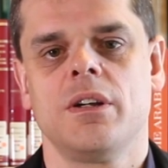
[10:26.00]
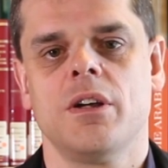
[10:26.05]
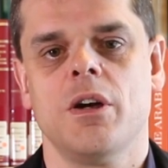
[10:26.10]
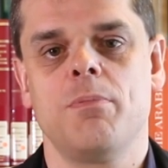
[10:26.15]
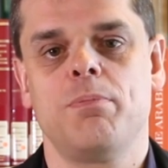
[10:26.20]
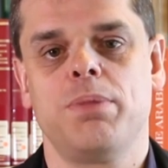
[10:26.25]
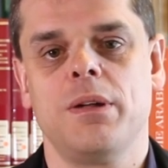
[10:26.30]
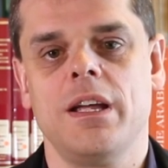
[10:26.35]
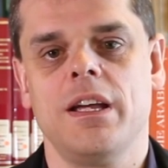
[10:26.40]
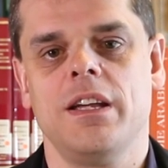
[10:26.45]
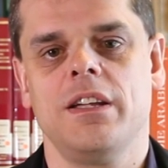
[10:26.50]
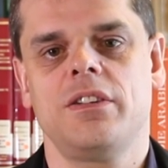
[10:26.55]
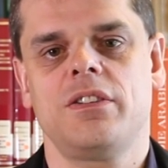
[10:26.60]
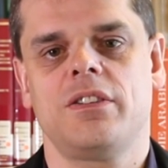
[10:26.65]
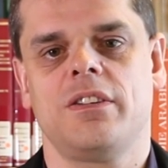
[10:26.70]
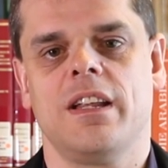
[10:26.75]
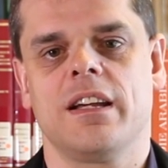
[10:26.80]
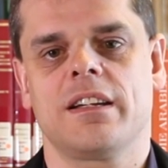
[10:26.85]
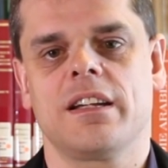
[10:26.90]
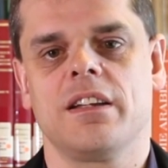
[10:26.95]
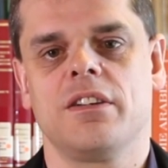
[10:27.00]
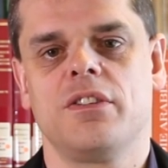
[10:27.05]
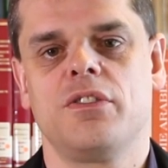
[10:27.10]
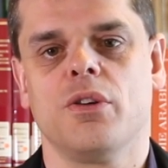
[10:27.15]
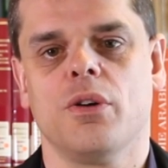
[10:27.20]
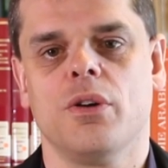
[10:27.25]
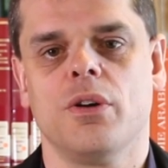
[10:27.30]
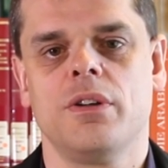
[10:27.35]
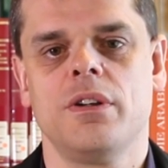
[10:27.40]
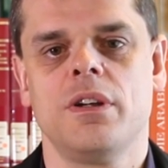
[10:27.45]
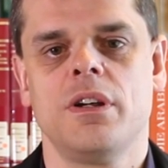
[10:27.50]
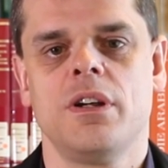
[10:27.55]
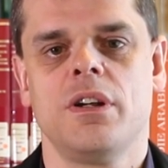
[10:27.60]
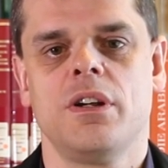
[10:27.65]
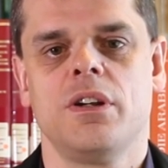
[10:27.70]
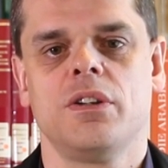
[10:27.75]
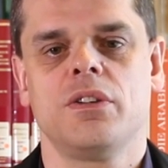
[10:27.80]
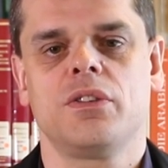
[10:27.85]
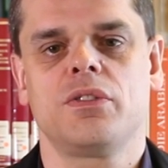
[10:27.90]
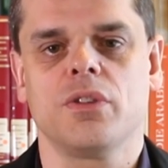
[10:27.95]
a place lacking joy,
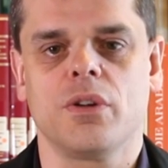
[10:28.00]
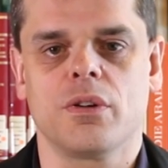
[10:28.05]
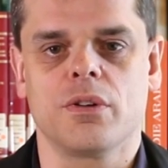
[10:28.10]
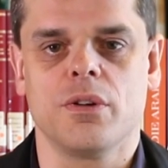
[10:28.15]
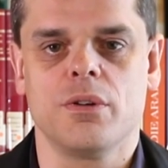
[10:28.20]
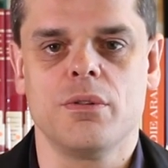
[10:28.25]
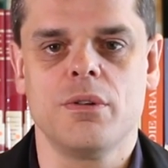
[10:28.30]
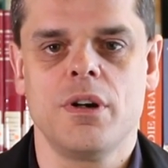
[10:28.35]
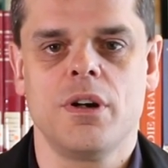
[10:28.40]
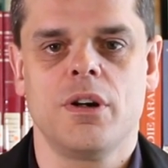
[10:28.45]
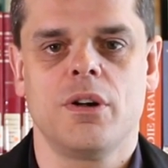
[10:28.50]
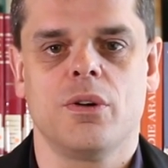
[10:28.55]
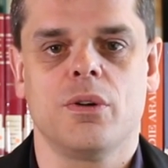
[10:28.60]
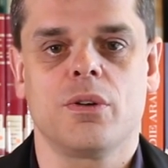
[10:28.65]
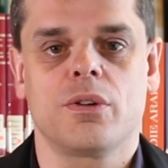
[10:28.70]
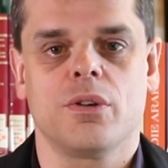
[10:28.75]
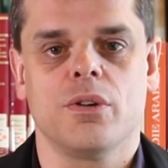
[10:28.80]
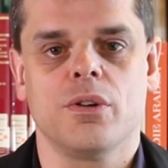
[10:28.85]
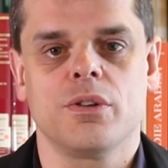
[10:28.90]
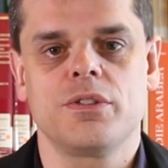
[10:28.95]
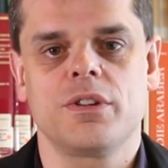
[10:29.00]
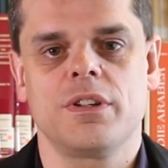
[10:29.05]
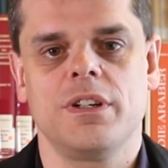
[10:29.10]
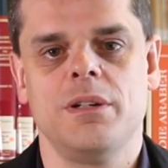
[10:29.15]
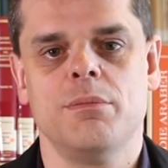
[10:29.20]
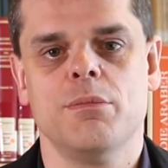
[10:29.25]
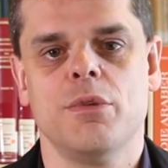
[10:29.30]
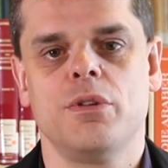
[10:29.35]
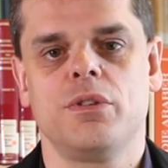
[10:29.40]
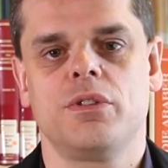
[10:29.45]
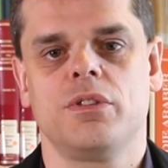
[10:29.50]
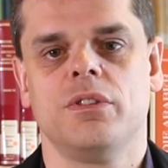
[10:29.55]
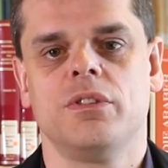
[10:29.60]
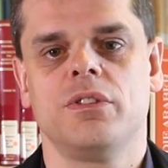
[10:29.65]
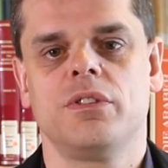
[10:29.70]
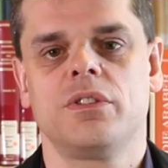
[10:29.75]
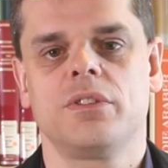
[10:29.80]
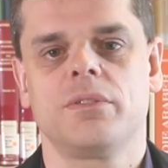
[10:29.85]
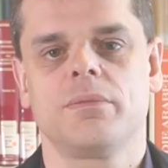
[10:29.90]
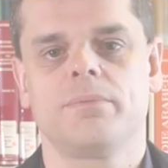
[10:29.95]
sorrow, or other
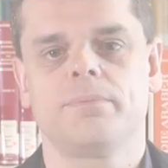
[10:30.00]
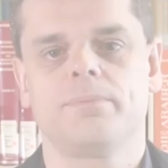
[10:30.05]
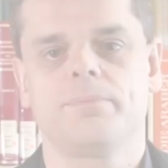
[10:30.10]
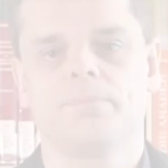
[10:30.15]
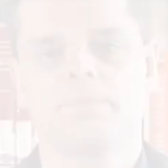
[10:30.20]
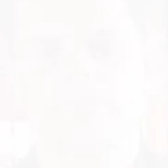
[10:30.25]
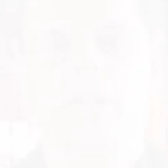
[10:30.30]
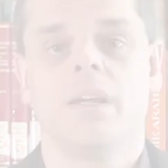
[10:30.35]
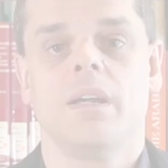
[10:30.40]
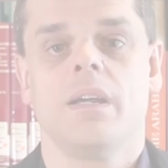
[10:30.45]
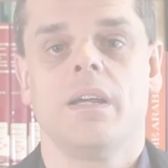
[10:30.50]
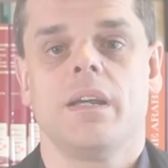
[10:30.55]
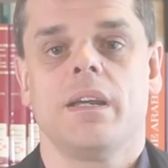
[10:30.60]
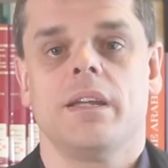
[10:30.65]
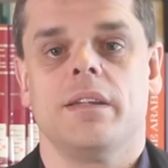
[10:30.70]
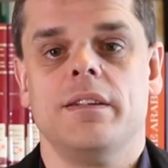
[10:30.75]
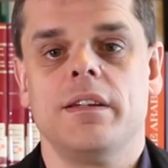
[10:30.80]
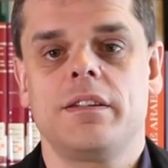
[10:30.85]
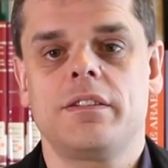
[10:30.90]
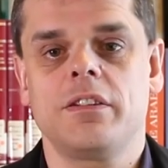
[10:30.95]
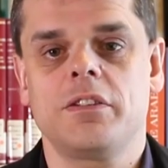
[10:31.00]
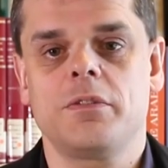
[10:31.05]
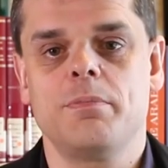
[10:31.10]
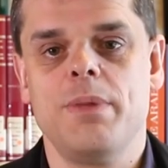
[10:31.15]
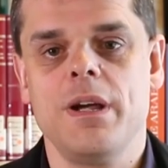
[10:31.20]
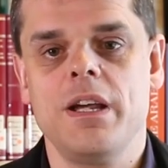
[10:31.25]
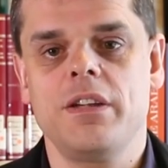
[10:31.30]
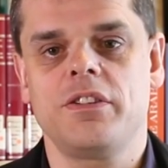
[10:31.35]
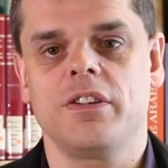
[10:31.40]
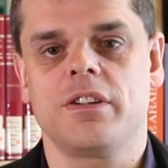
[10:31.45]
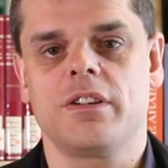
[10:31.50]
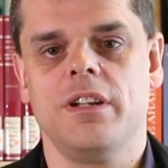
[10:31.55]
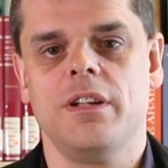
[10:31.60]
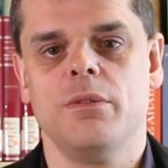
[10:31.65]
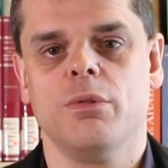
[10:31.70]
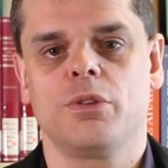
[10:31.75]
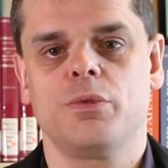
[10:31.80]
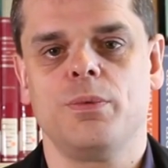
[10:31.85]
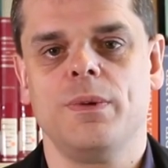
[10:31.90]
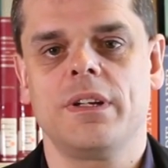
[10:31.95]
emotions. This is basically
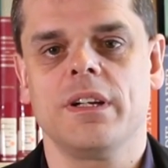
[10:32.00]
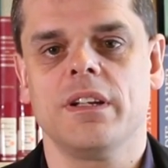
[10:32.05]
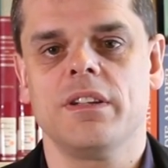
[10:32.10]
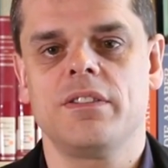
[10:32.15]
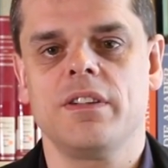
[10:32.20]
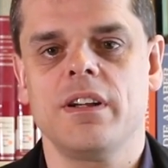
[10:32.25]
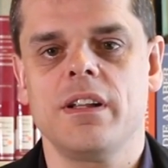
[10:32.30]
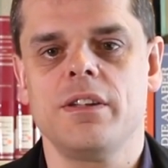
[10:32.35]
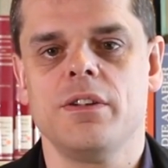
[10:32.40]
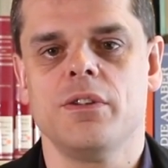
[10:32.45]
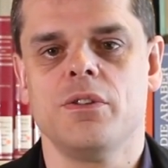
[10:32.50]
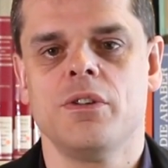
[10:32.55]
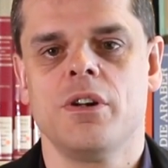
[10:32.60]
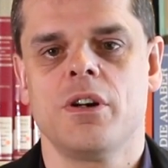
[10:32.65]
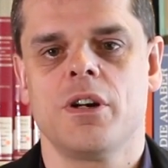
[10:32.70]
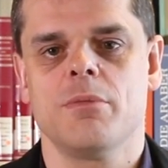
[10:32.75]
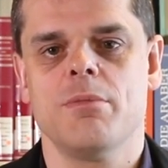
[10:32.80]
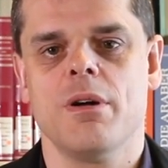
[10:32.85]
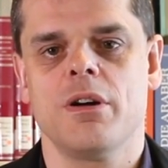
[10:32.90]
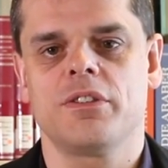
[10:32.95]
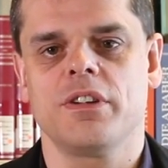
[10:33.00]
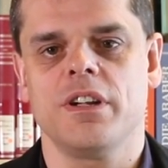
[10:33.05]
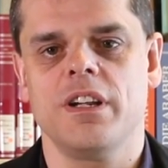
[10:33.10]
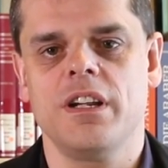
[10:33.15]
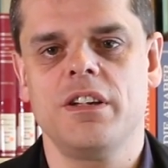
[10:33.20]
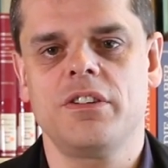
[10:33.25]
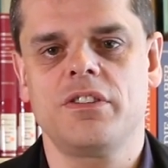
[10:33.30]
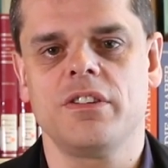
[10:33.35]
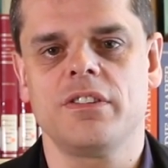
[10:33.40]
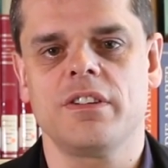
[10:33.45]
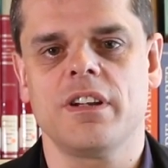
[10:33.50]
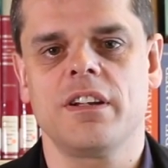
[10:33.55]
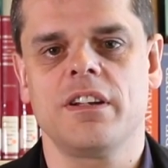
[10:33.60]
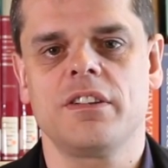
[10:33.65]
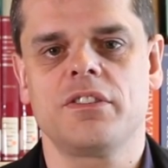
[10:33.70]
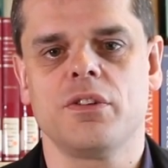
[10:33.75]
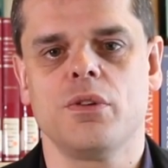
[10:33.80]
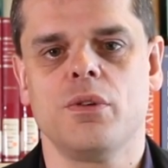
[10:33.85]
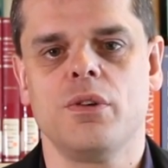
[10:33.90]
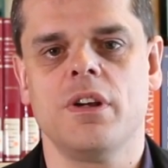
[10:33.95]
what we can tell you about ancient
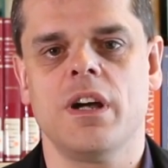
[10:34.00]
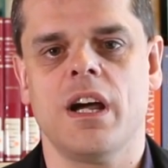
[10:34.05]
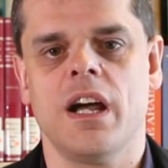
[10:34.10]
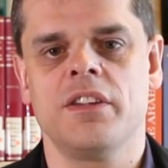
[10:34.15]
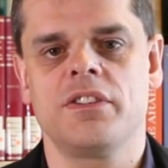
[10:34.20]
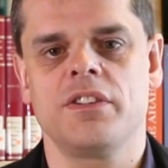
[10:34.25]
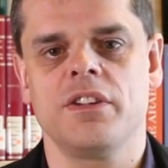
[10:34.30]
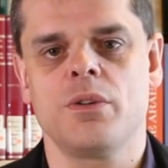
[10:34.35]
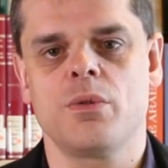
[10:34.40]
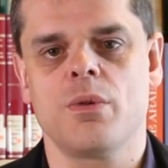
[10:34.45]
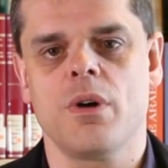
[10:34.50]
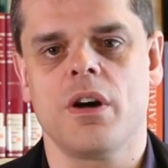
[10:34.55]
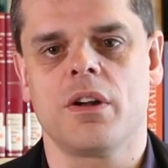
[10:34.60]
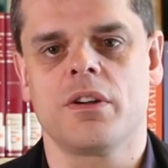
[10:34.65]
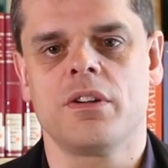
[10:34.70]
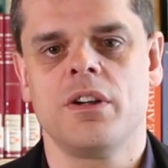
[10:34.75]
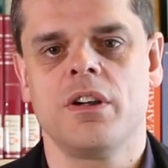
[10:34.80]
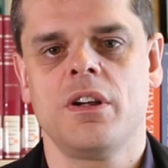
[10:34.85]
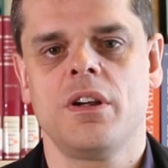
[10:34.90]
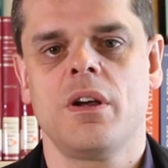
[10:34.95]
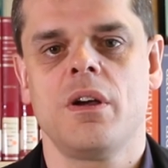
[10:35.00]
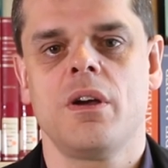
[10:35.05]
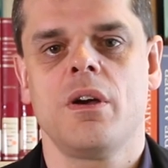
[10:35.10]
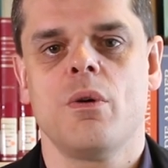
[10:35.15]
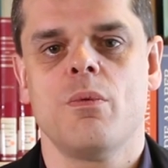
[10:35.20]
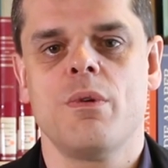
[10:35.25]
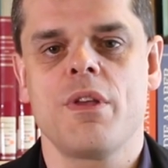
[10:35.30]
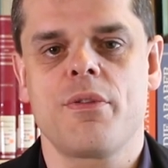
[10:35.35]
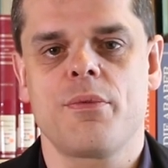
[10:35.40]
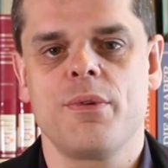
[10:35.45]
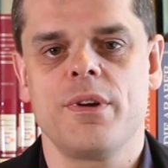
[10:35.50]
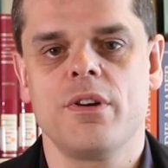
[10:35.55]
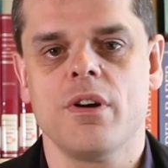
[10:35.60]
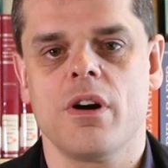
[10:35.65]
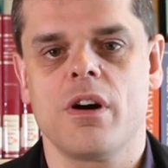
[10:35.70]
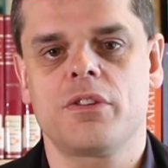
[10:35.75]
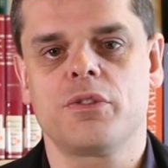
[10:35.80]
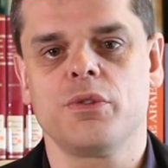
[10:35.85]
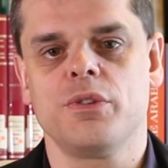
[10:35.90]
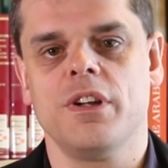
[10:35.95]
Anatolia and Iran with
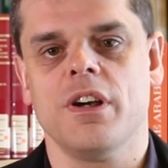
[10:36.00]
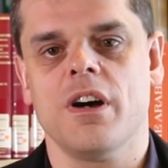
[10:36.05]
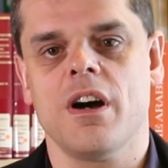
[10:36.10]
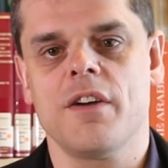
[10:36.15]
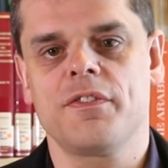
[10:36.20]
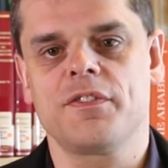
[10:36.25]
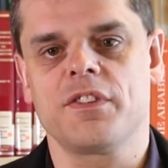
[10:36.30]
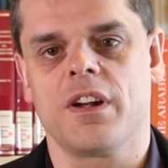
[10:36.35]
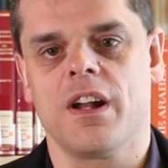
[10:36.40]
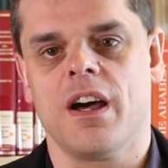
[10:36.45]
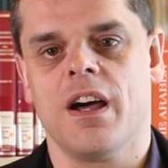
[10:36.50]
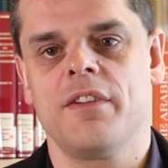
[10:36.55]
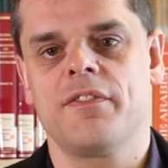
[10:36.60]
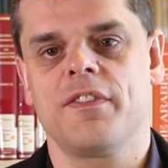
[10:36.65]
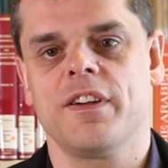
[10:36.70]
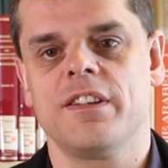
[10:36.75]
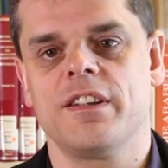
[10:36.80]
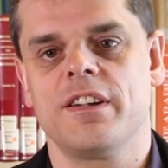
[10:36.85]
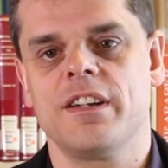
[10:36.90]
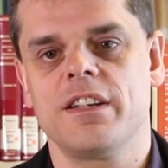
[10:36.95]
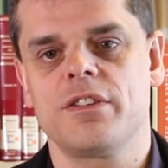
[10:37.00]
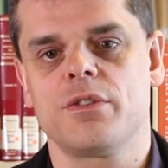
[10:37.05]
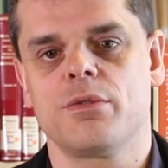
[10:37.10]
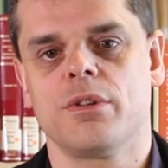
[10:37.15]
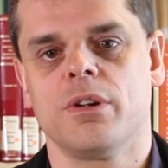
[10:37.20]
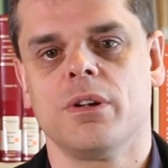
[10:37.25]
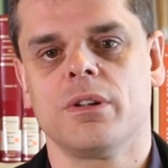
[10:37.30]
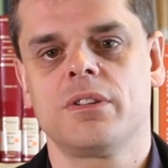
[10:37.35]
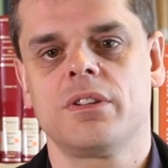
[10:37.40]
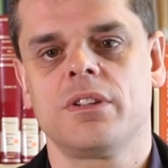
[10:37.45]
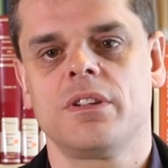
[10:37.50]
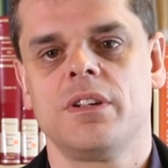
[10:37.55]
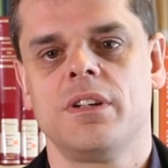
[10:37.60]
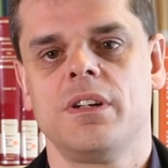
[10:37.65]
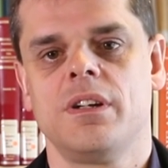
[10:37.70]
regard to the afterlife and the netherworld.